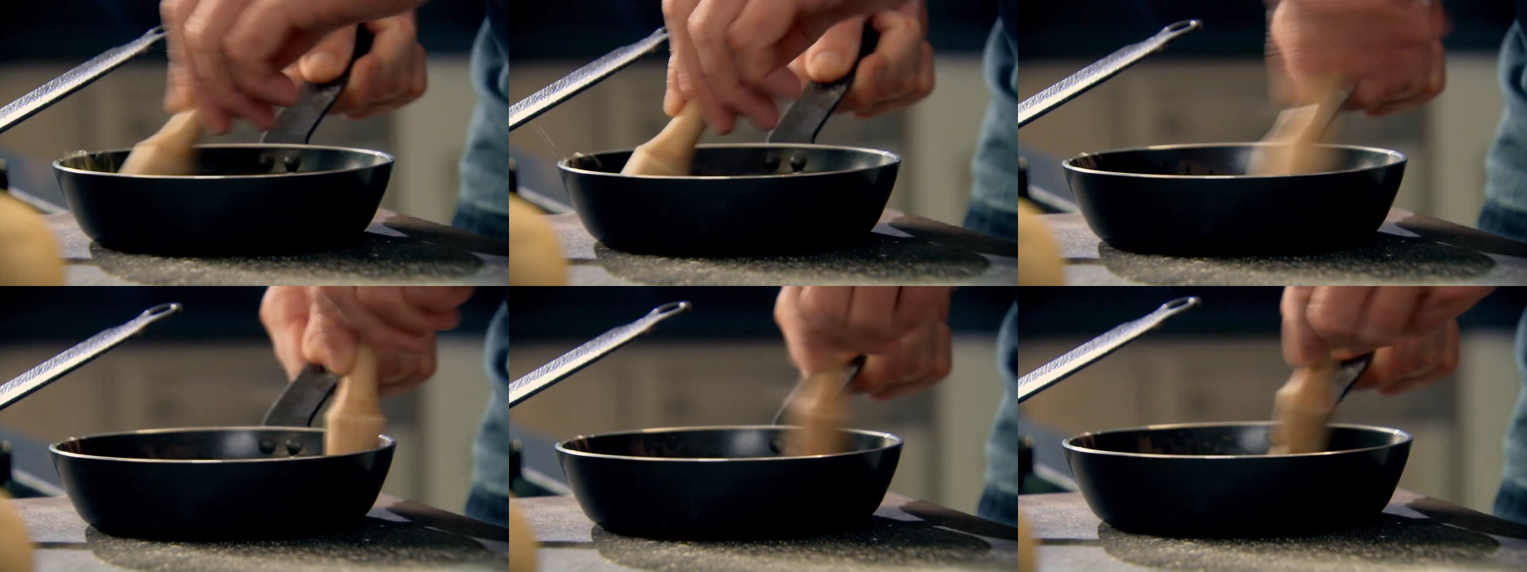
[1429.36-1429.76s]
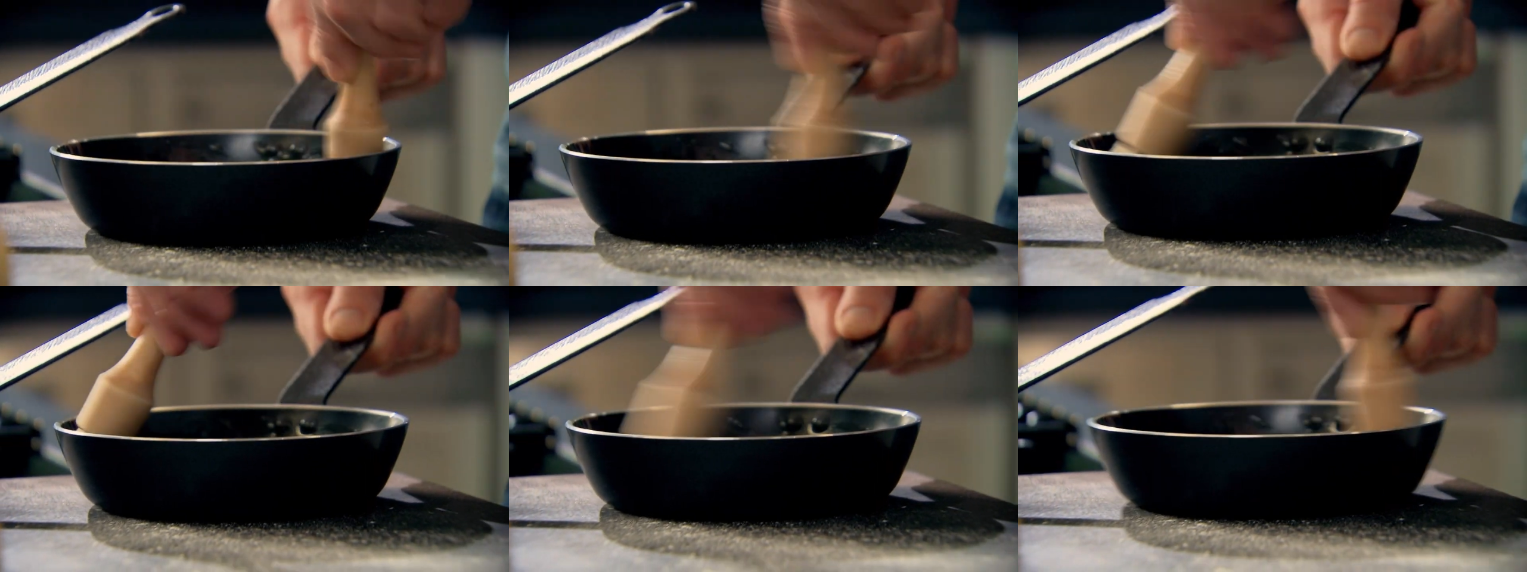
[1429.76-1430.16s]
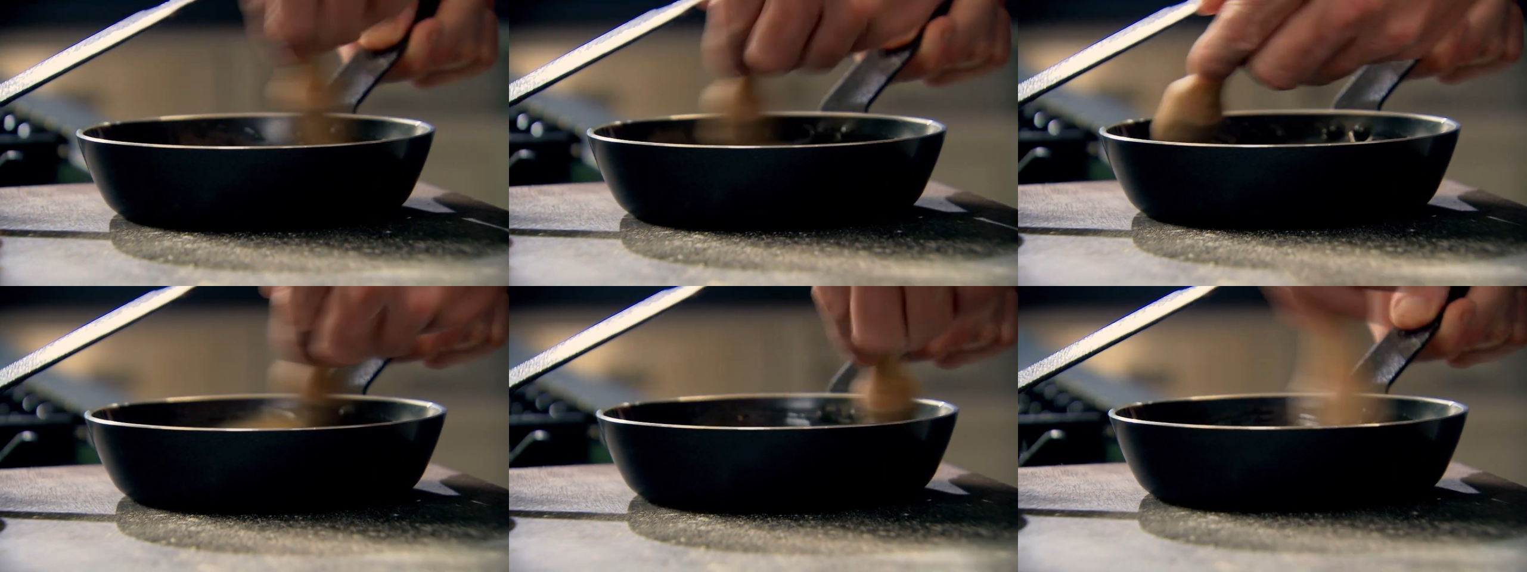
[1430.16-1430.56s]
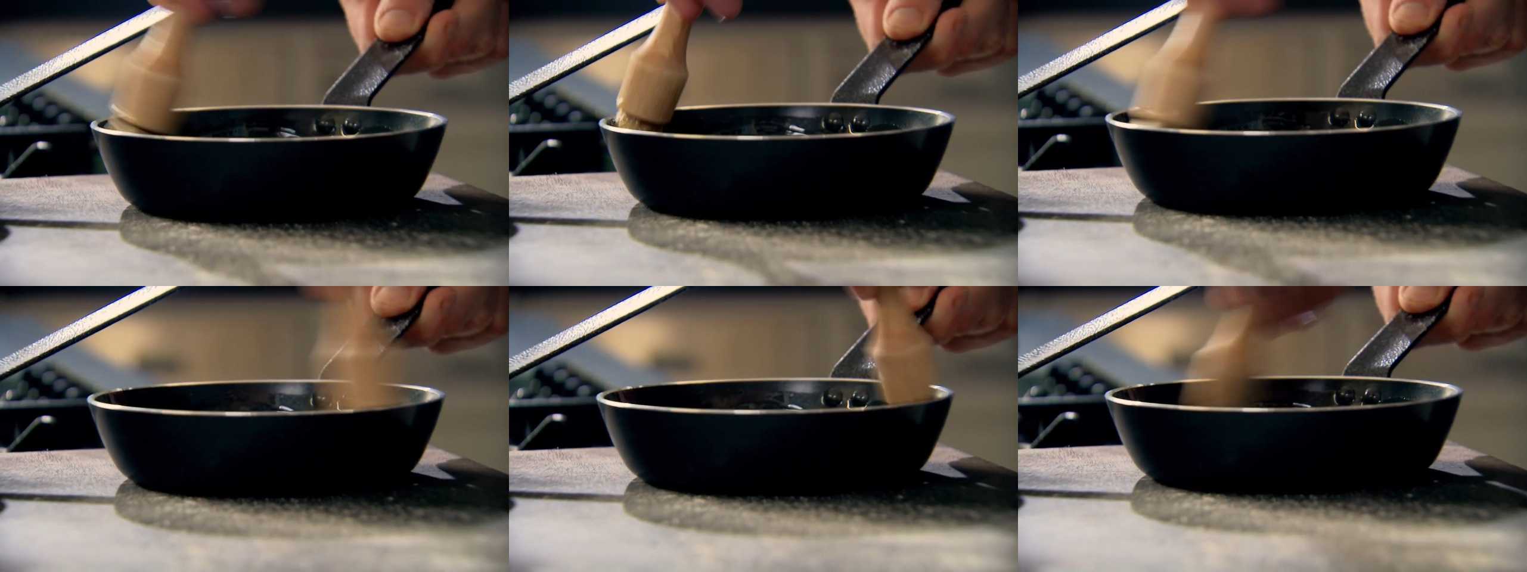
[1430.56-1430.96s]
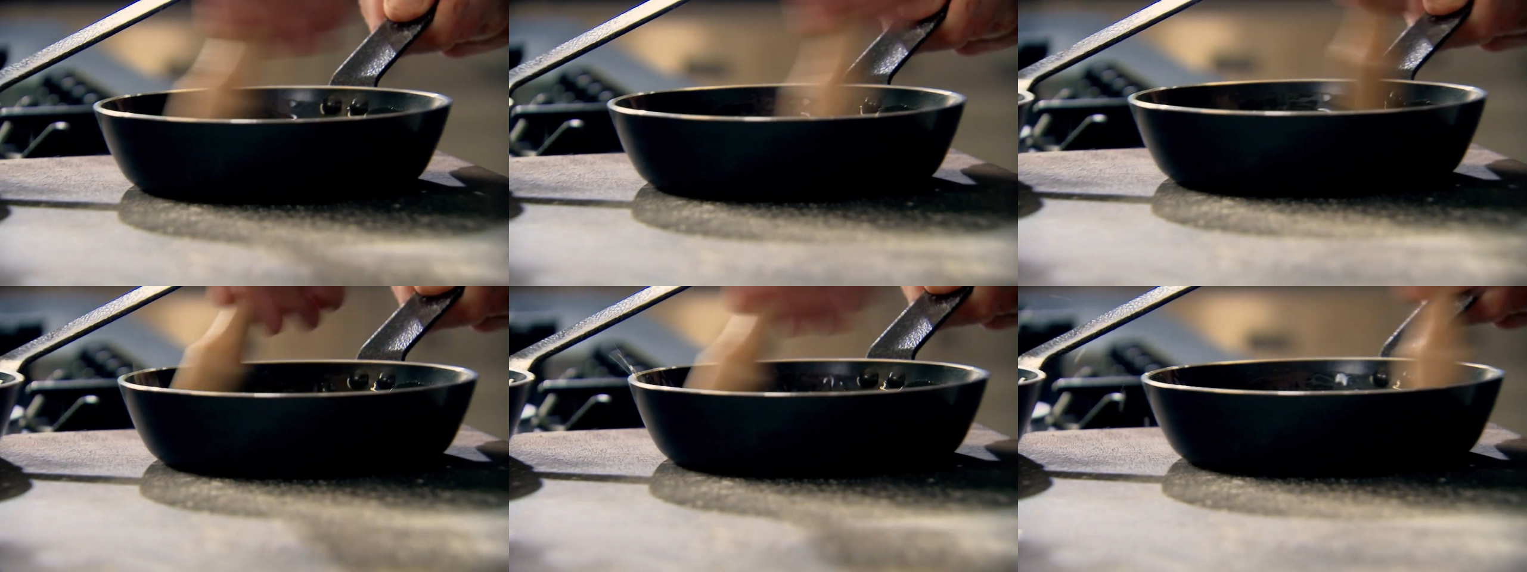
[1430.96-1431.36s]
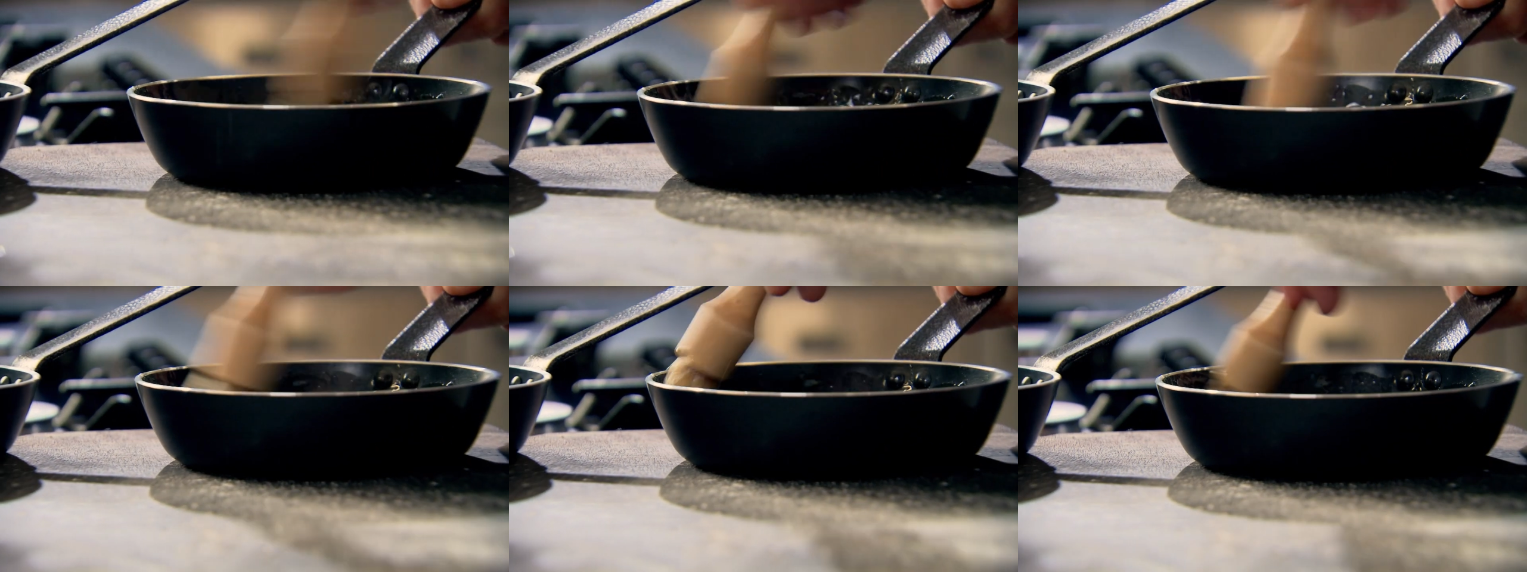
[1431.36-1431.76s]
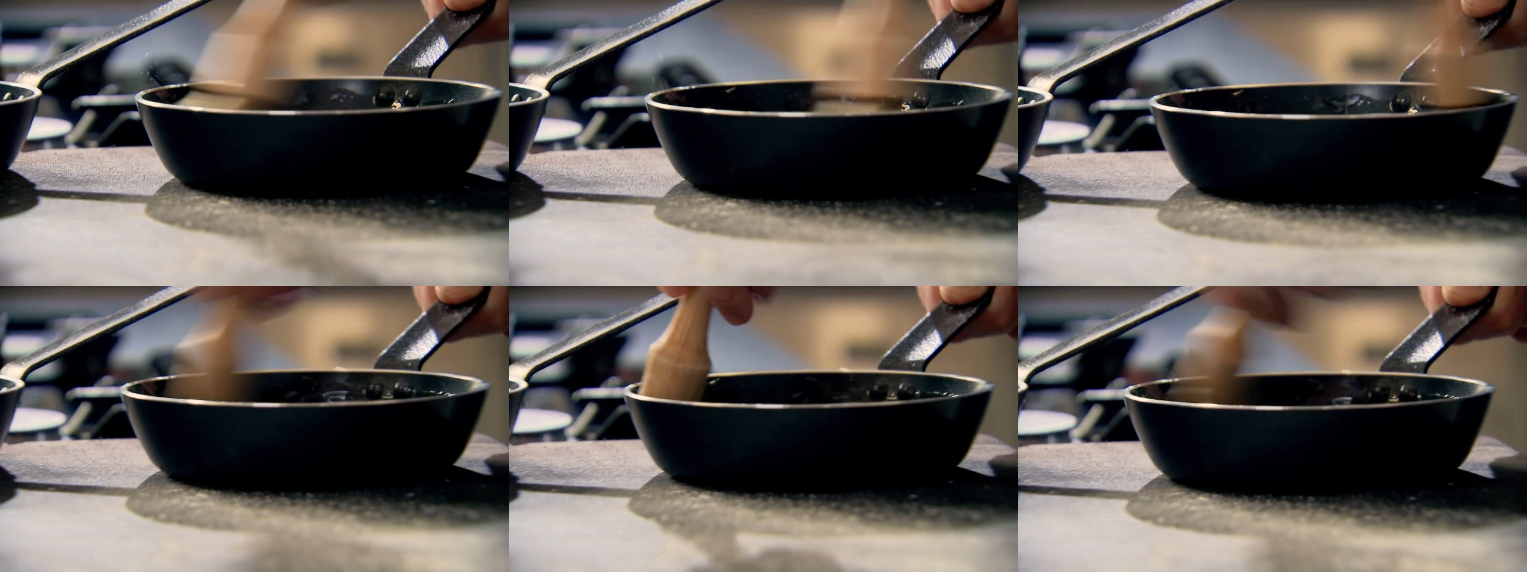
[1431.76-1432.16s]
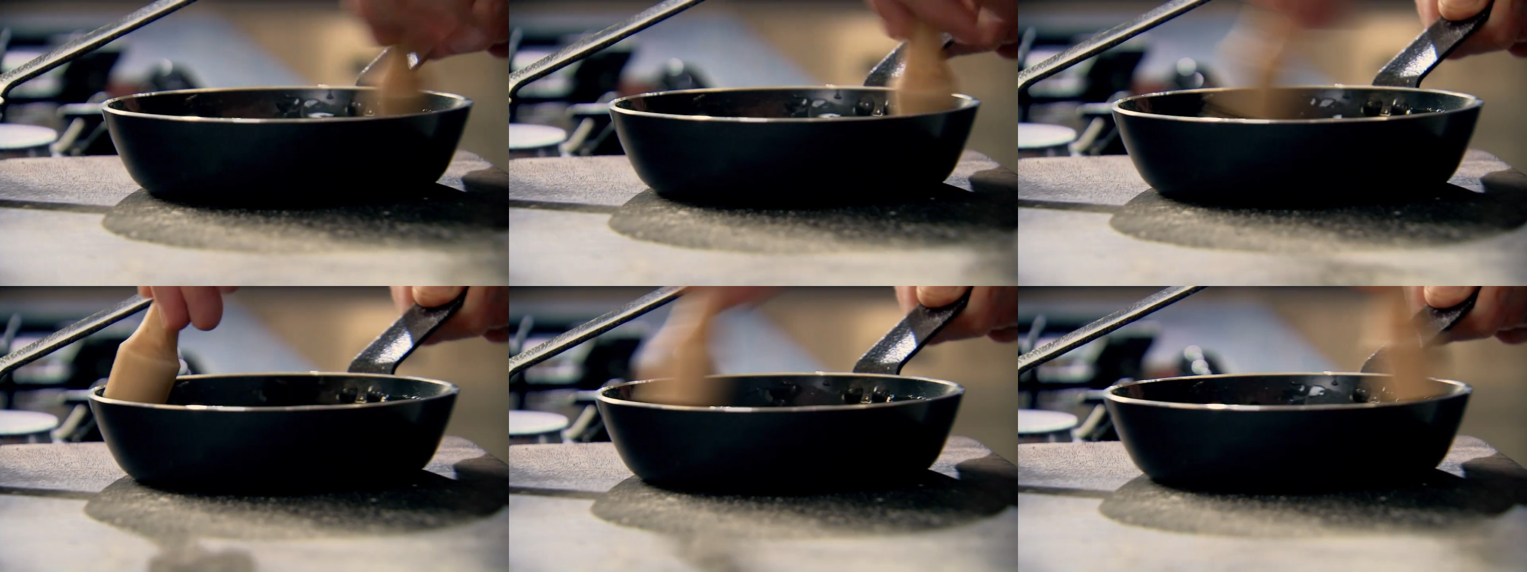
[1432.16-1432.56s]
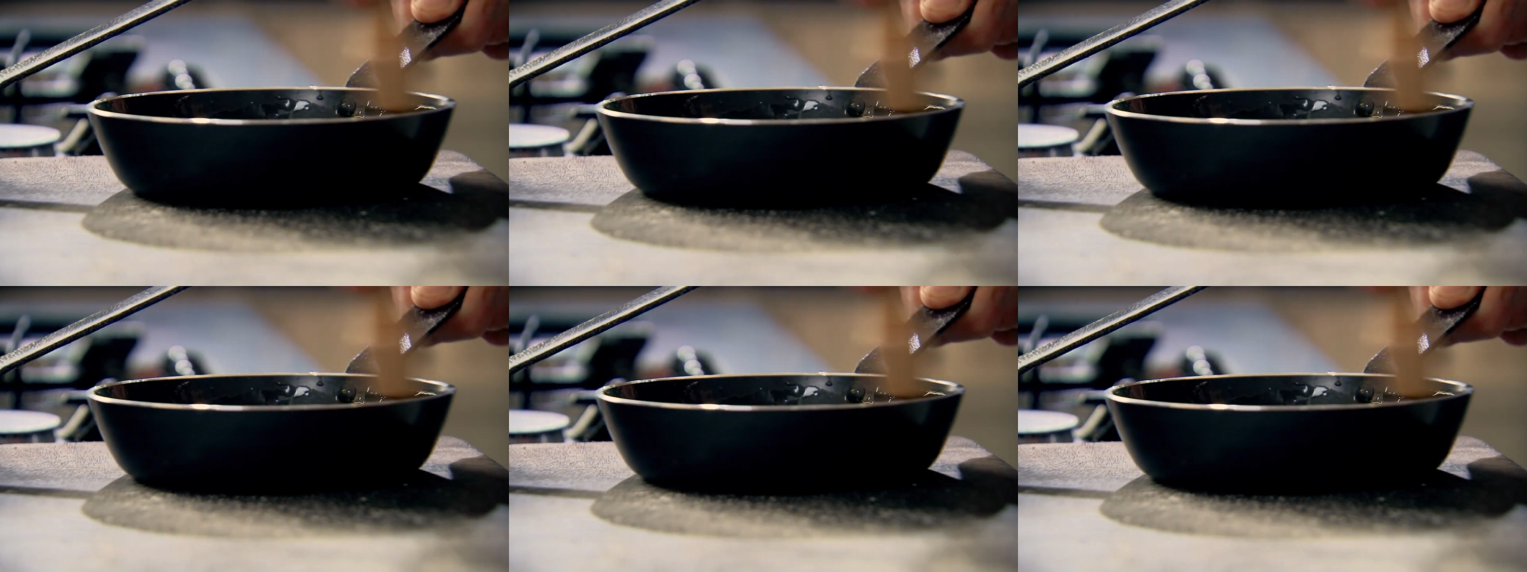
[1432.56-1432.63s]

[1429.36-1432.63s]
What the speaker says: [unreadable: no face in view]